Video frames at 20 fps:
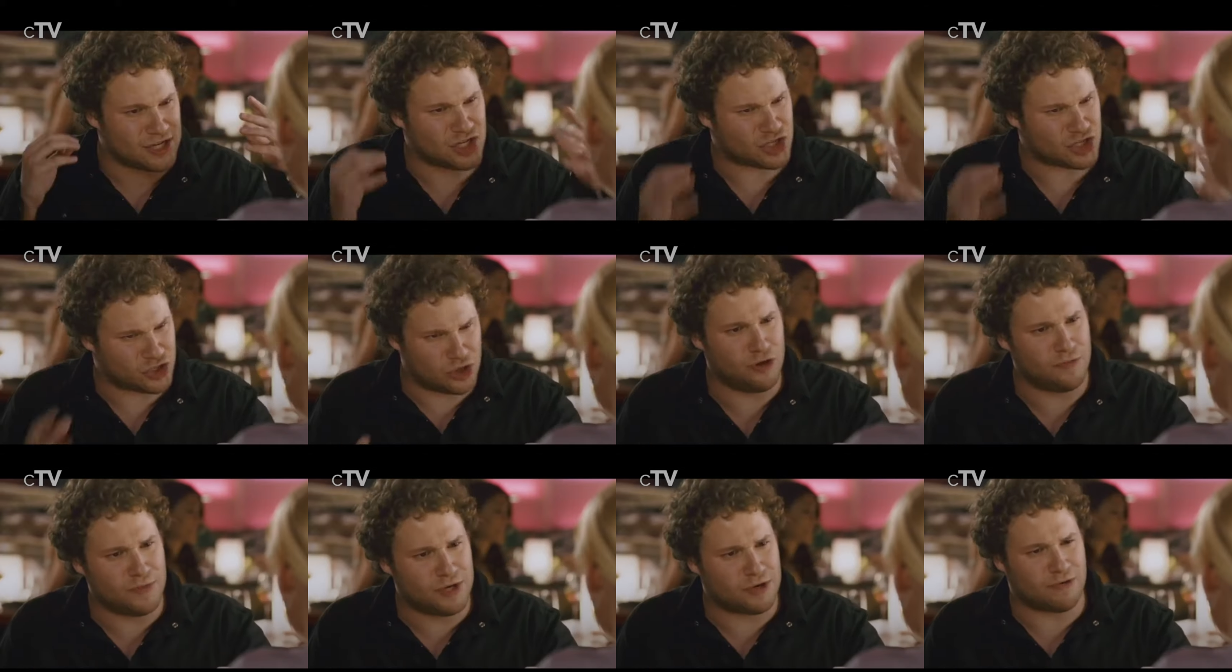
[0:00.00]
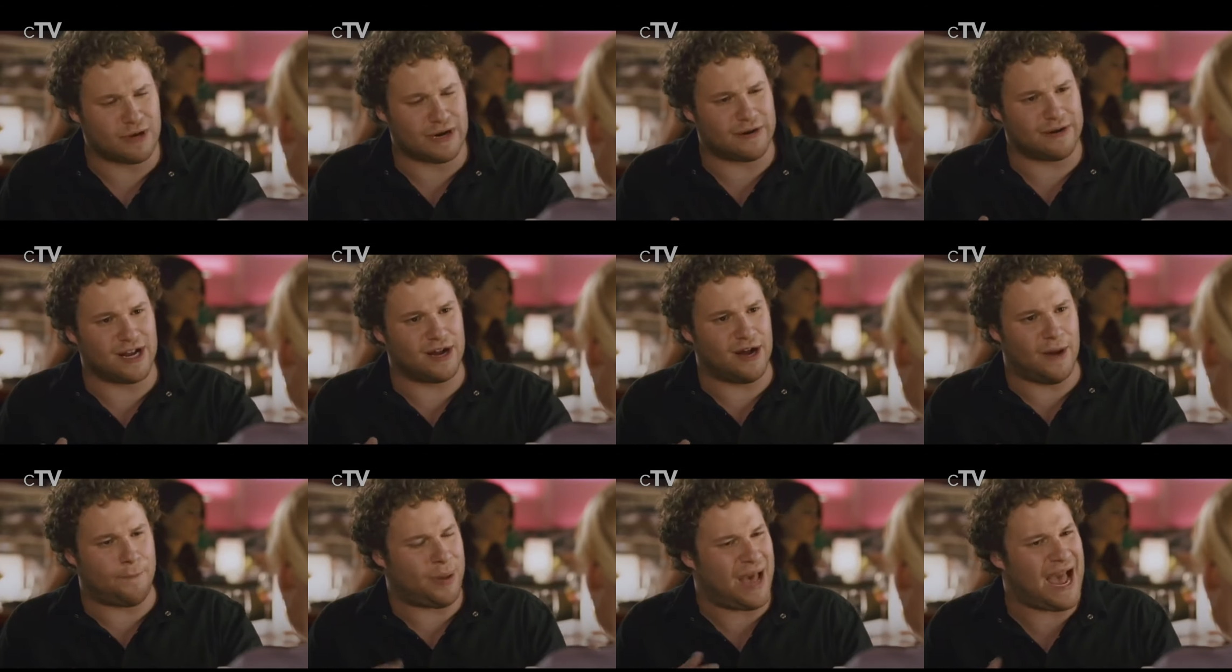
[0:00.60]
assumed you're
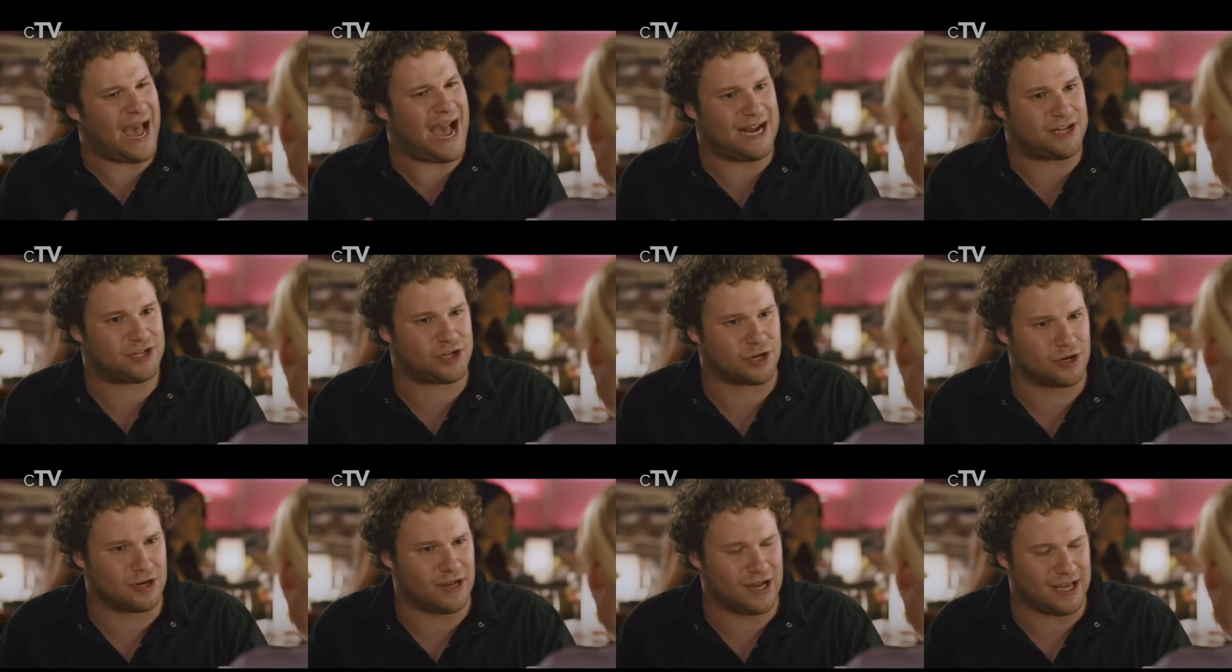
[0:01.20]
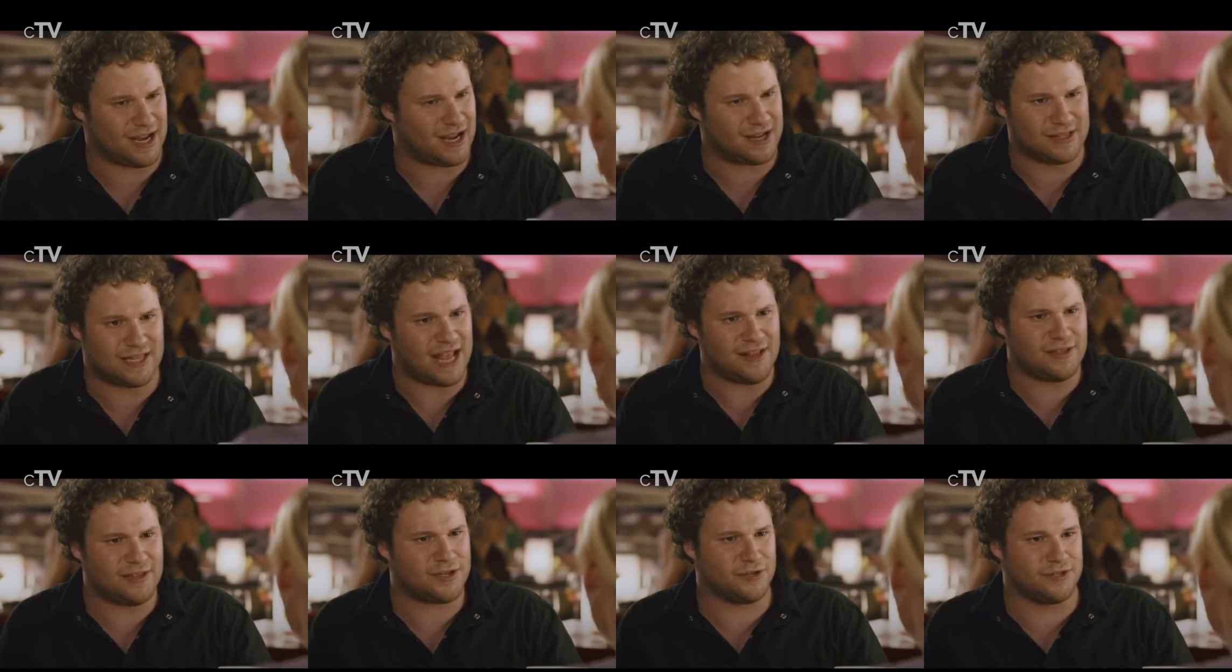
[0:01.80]
wearing a patch or like a
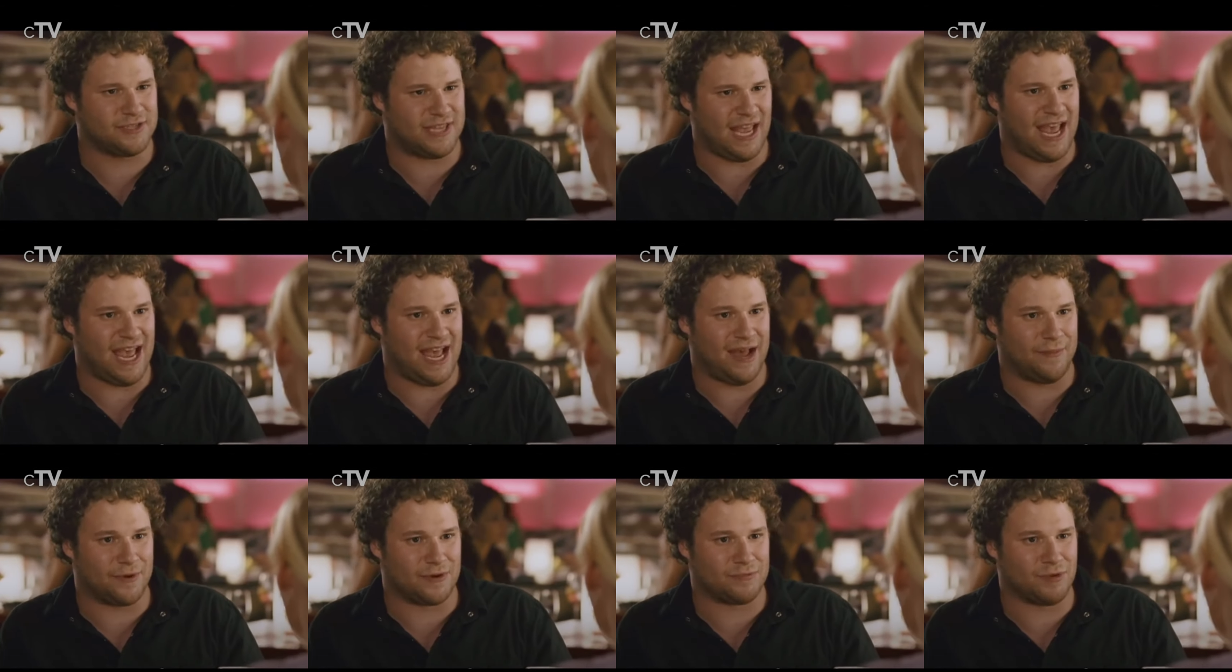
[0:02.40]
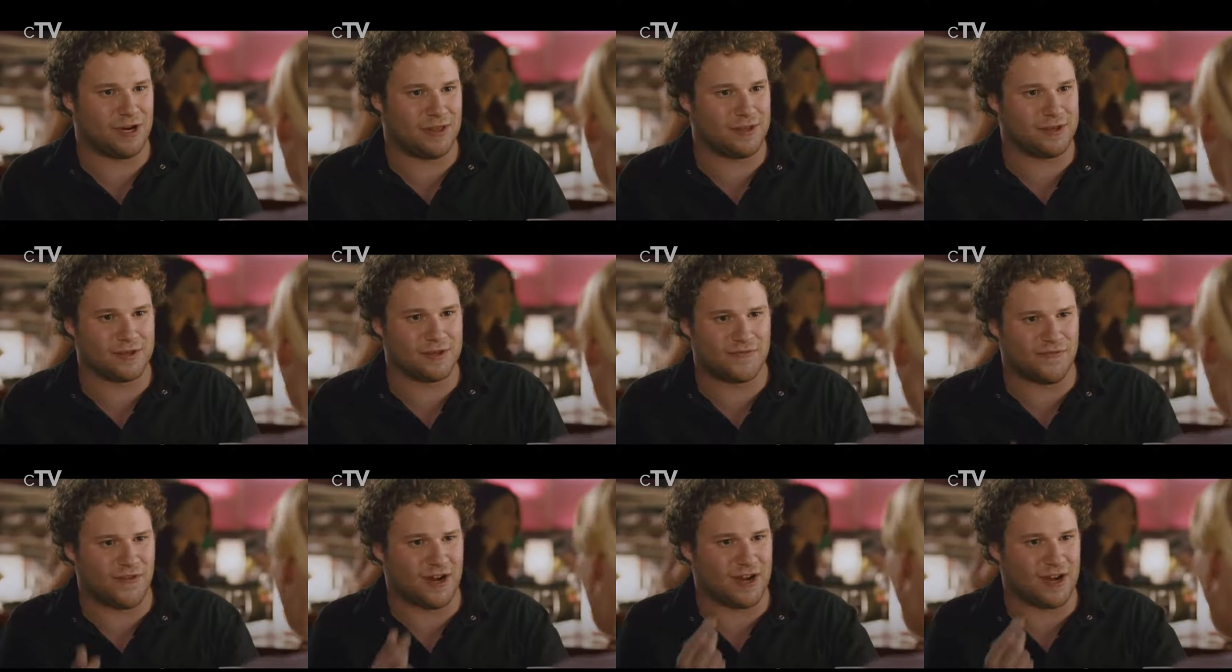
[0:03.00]
dental dam or one of those